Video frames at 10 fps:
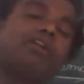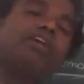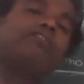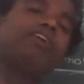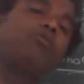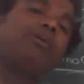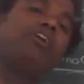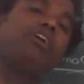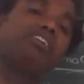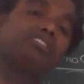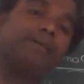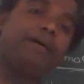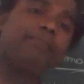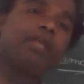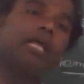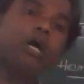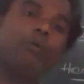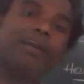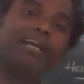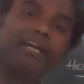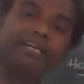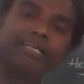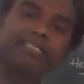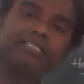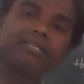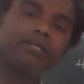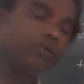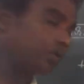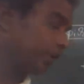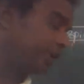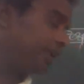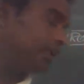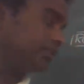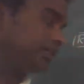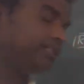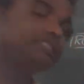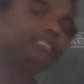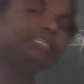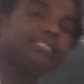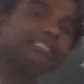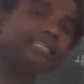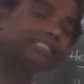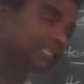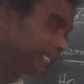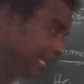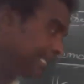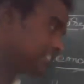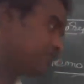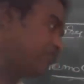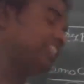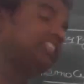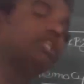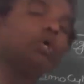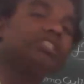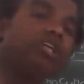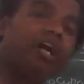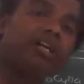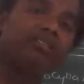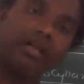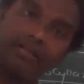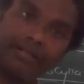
weight how many Daltons? How many Daltons? Okay, that is 66 lakhs 50,000 Daltons are there.